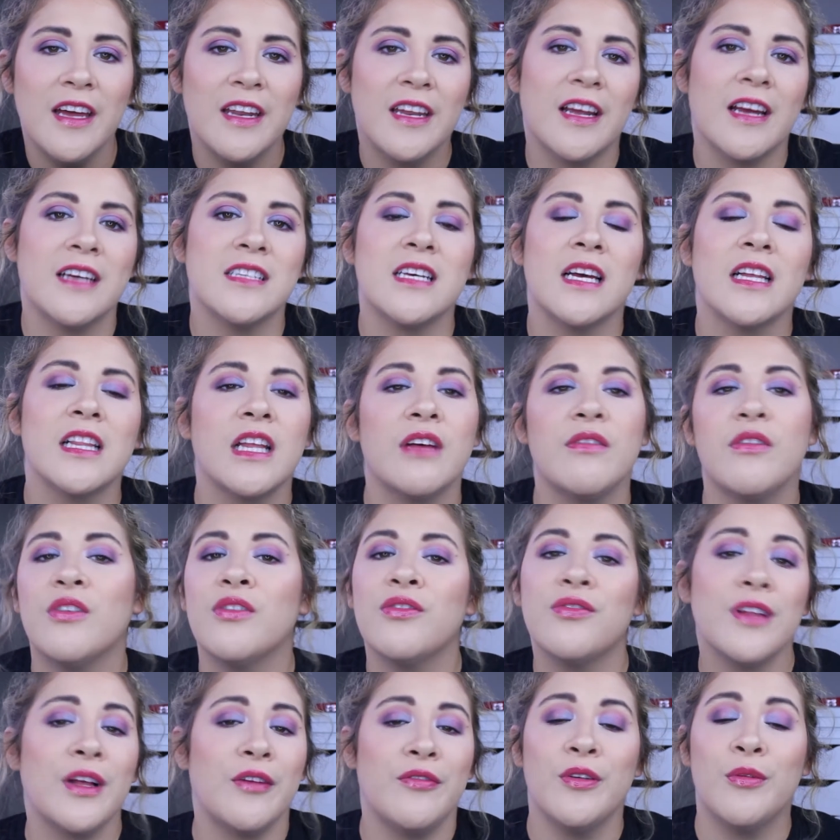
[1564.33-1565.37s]
because I love a
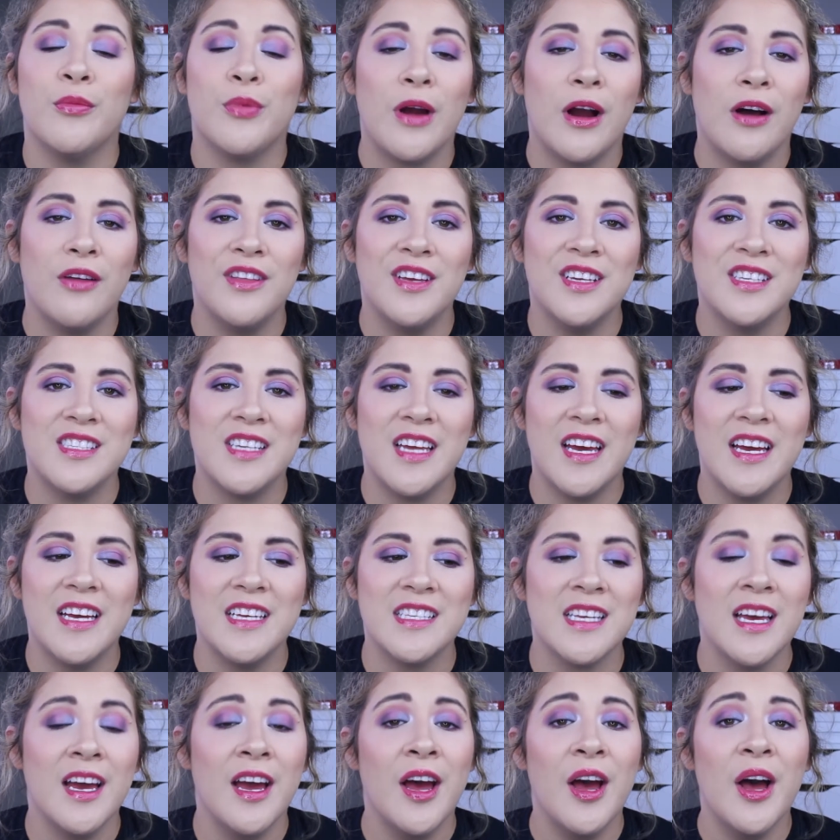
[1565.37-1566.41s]
fluffy brow these
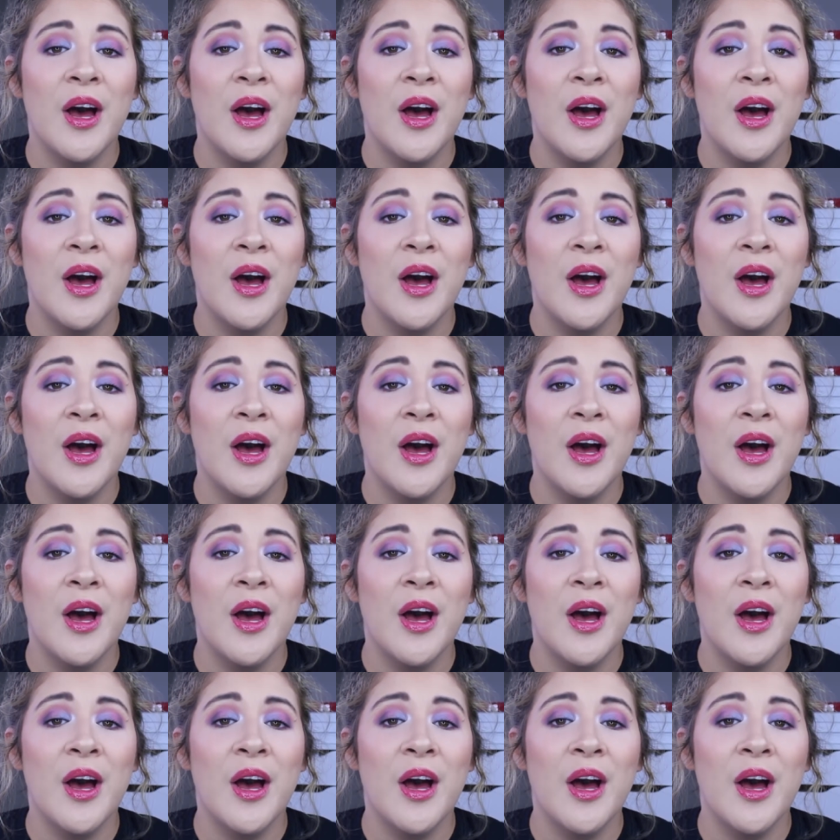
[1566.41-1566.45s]
days.